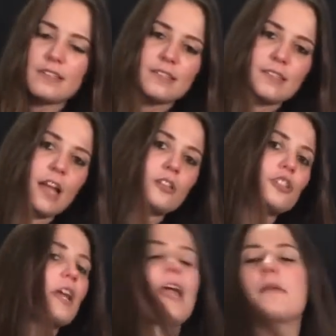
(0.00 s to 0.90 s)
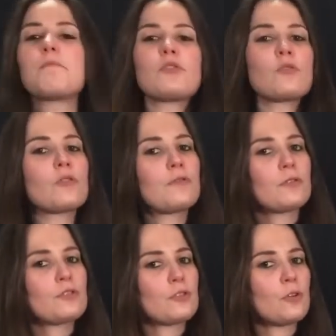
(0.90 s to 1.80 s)
Such a
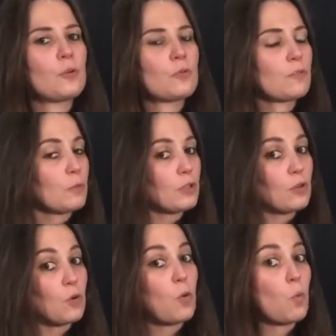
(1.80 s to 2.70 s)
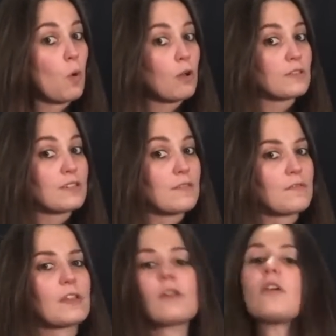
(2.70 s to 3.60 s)
beautiful tune with a really cool waltzy
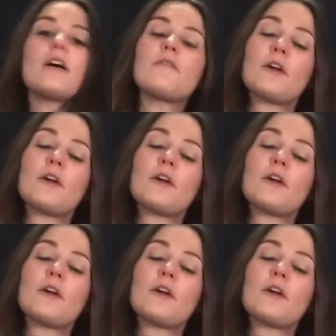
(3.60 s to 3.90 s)
feel.